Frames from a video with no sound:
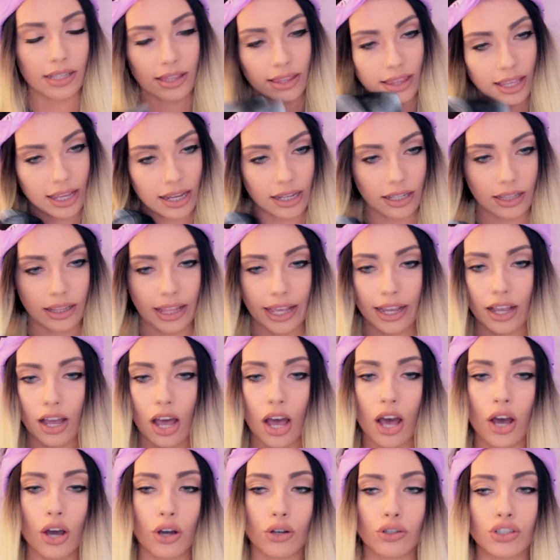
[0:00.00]
to think like,
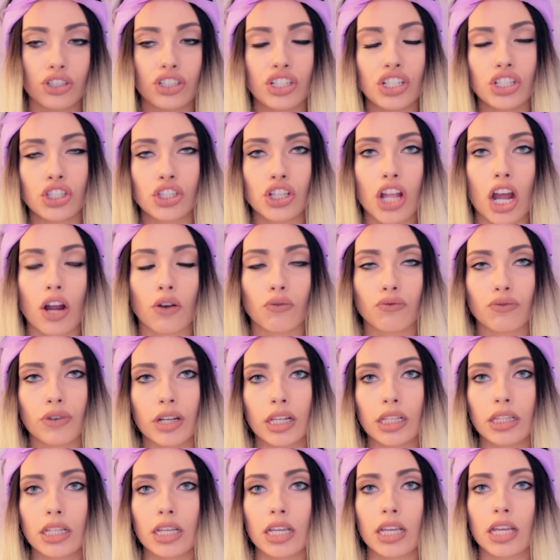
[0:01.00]
oh, she's not
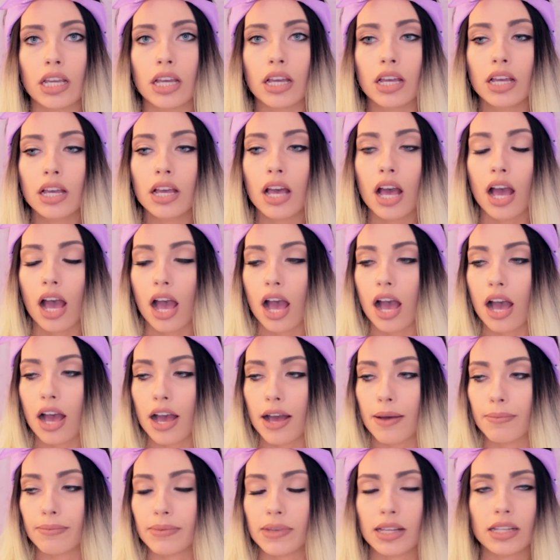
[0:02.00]
really,
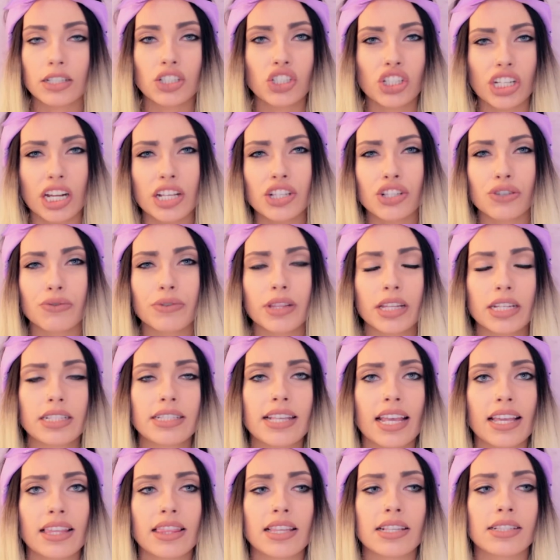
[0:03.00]
um, she doesn't really
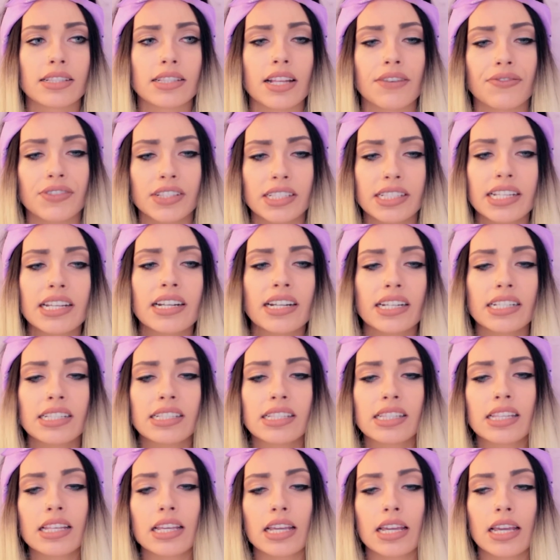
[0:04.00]
take this stuff
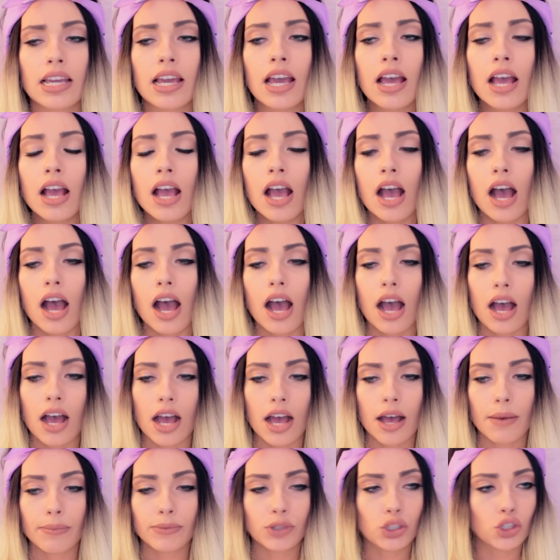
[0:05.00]
seriously.
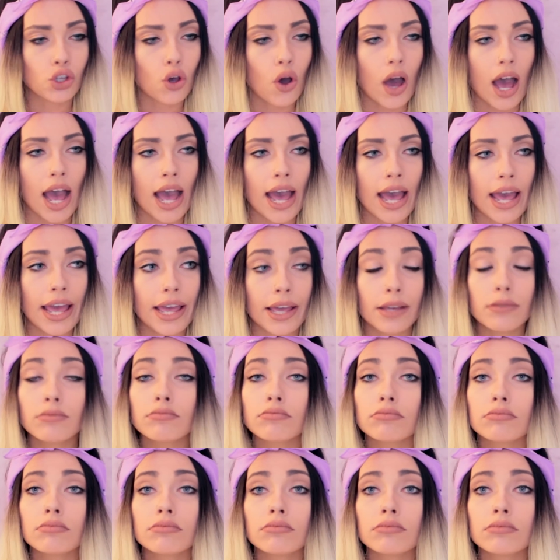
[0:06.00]
Um, so I
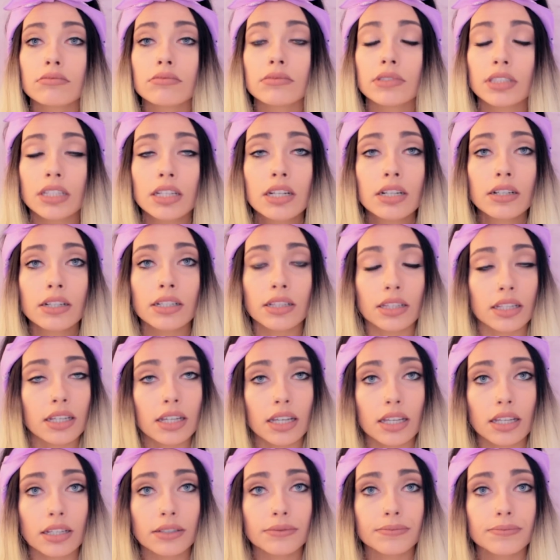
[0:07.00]

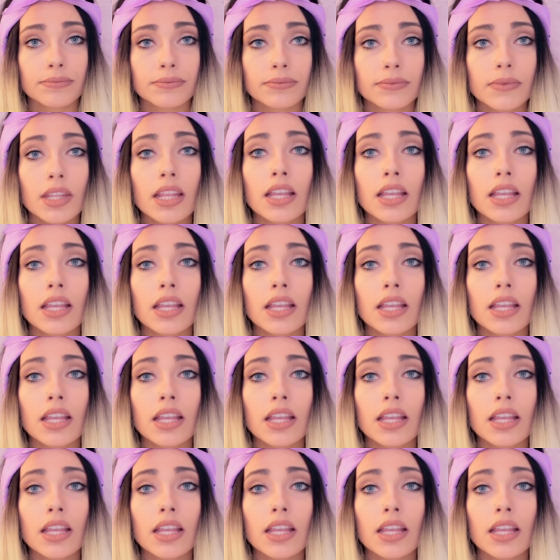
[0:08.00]
literally